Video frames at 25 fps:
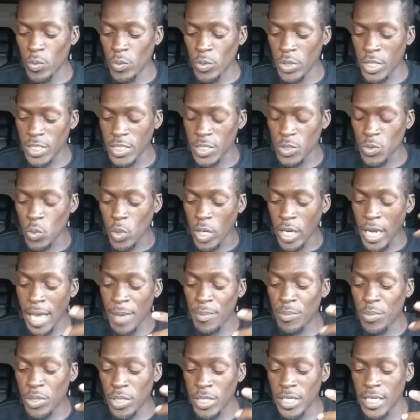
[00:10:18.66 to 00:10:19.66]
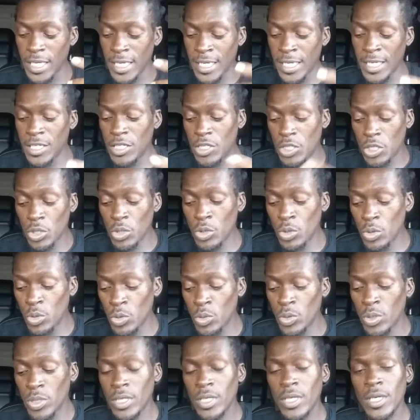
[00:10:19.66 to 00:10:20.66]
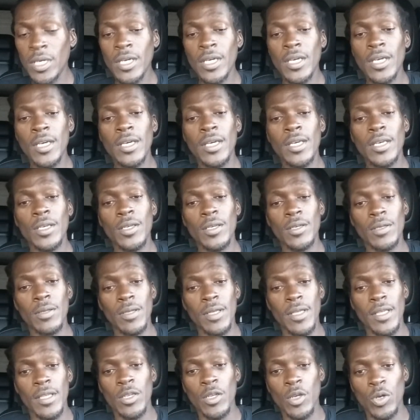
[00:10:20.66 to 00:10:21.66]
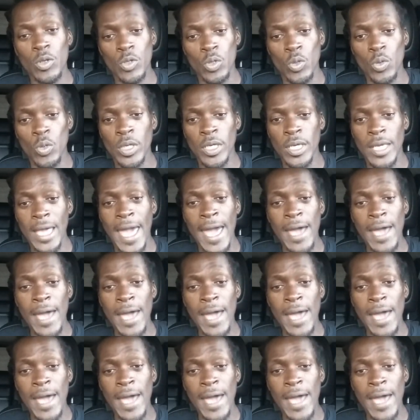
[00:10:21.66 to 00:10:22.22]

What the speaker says: this is what I put into, doing